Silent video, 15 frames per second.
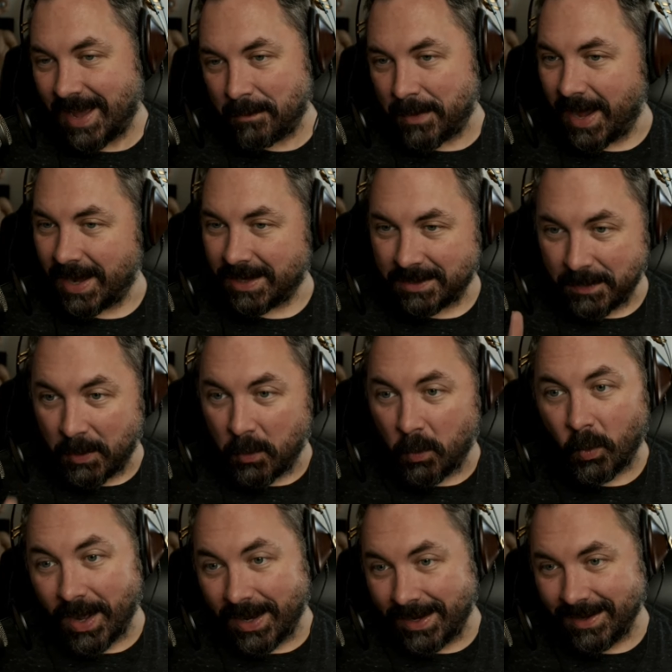back to me,
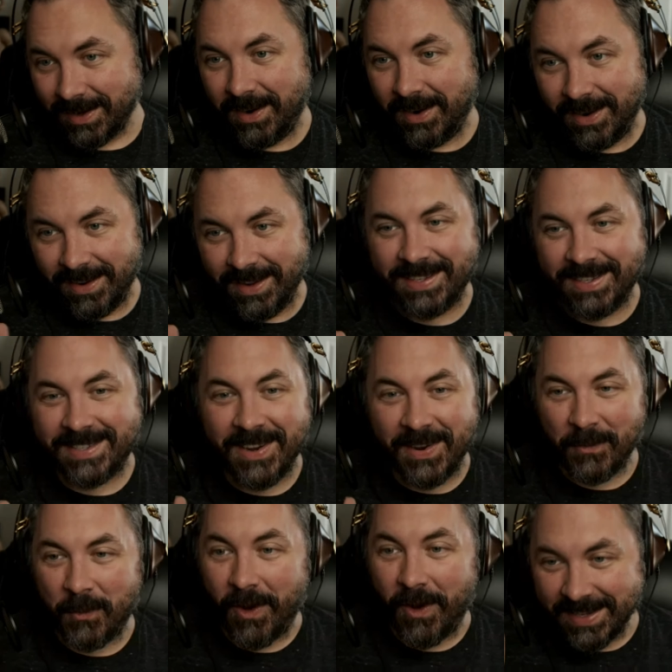one
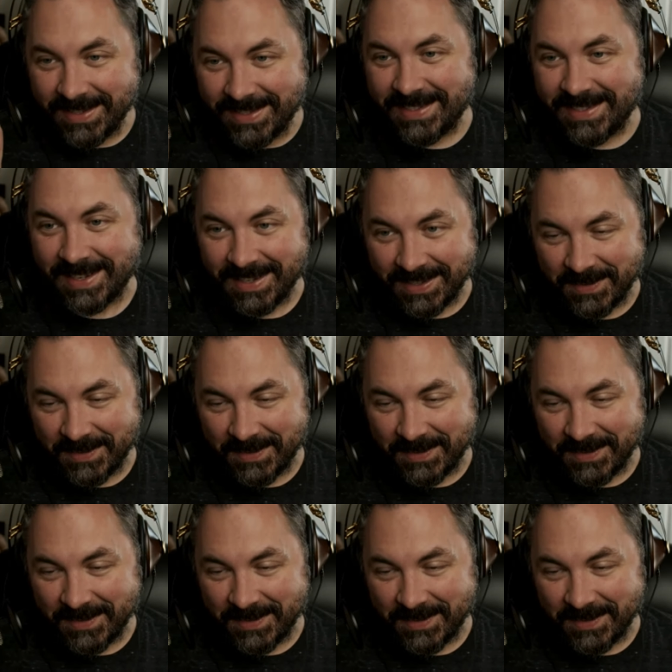single